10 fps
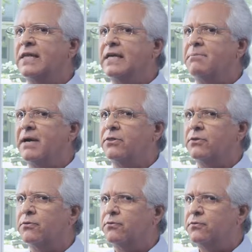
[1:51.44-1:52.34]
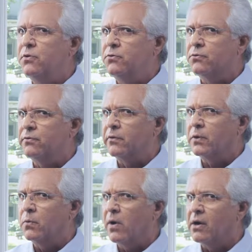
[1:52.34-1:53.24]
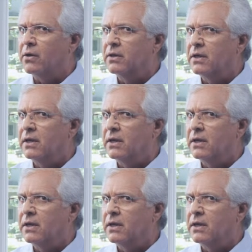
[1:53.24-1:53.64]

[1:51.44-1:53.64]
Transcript: think about the future very well.